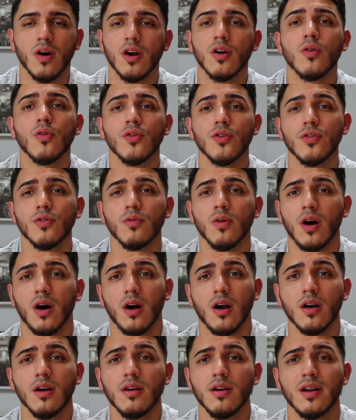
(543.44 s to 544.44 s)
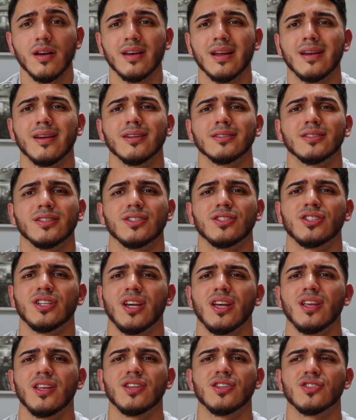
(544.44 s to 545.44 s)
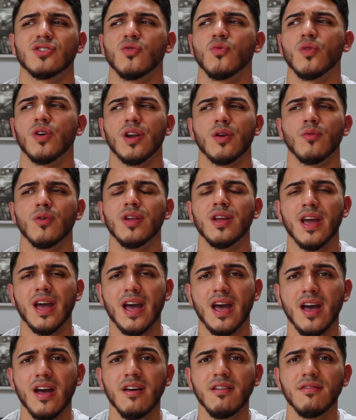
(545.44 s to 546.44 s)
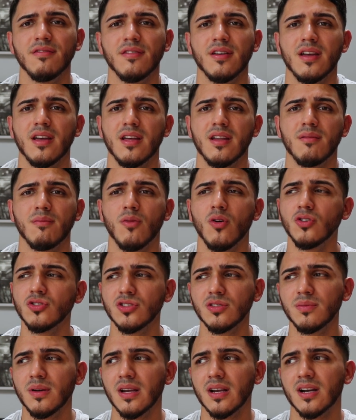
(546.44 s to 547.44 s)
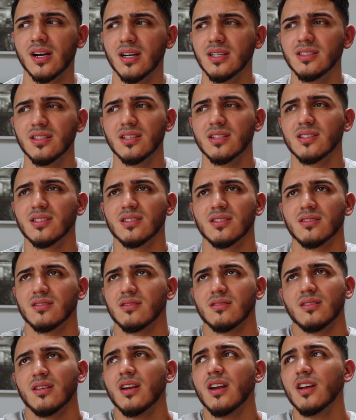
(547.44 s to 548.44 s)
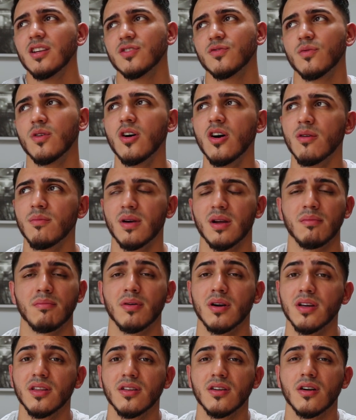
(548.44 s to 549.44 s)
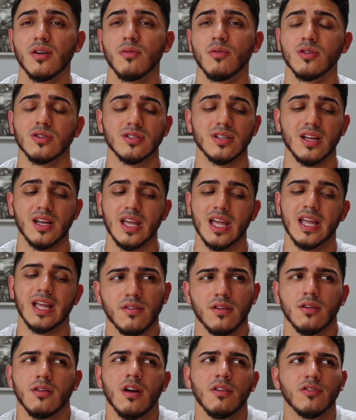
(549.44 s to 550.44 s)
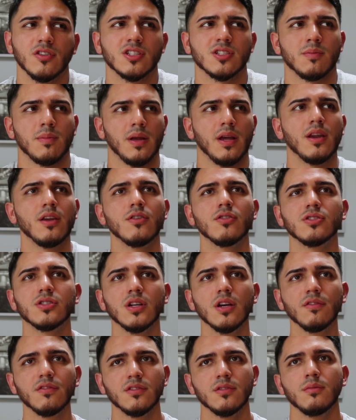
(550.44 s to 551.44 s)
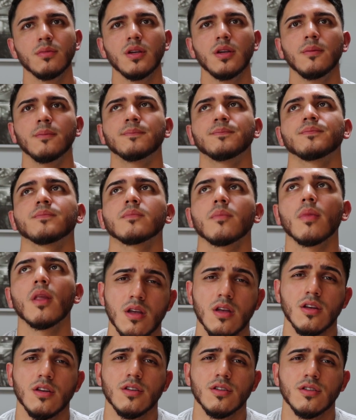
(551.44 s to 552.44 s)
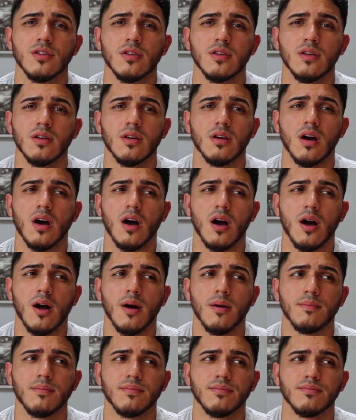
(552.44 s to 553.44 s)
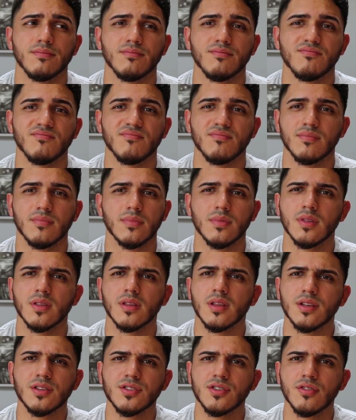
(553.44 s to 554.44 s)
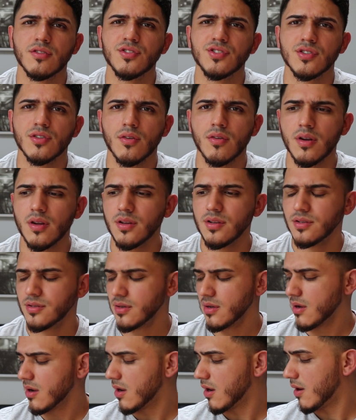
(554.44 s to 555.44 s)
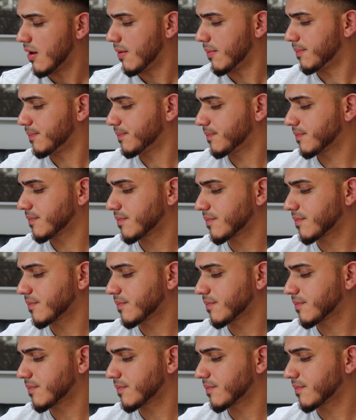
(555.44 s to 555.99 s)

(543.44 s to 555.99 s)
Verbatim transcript: are who you are and that doesn't change what we have and most of my cousins did as well my brother was like you don't have to explain yourself to me um, that's your choice um,